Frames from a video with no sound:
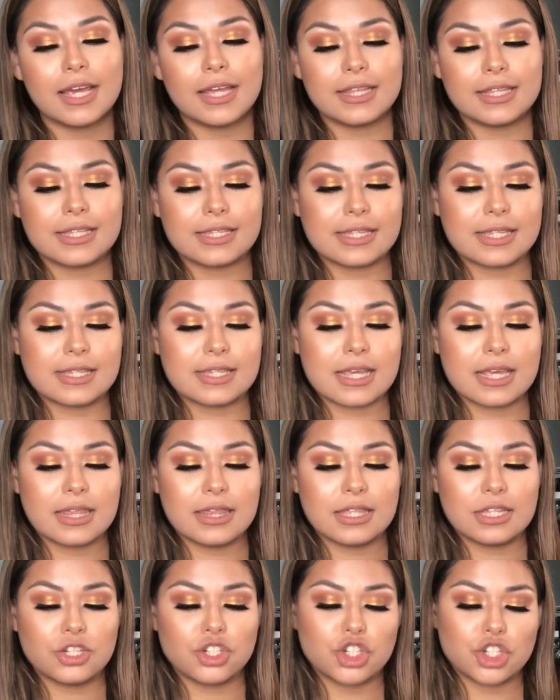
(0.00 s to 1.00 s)
This is
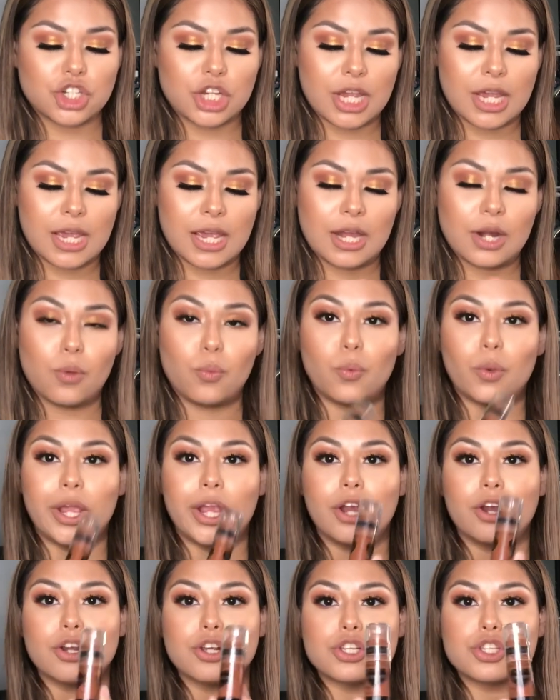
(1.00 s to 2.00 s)
in this shade
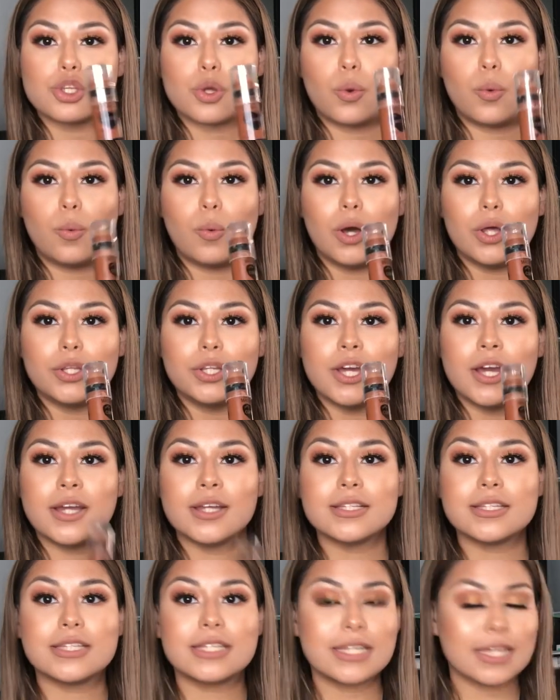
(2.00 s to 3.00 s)
Where's
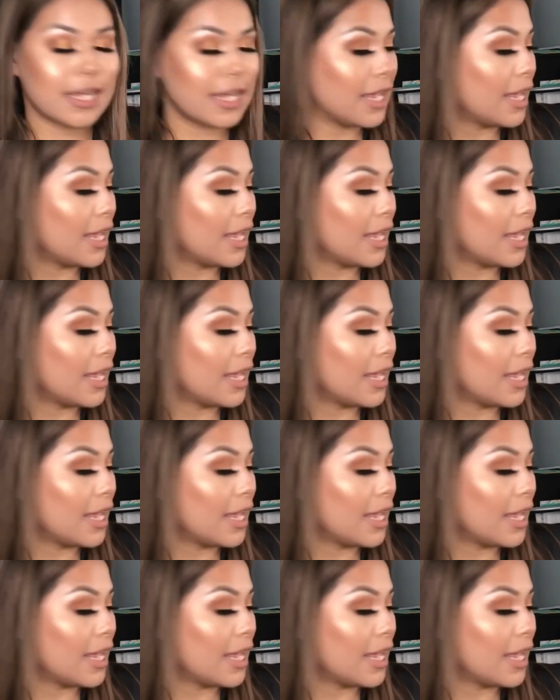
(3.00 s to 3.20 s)
Walnut.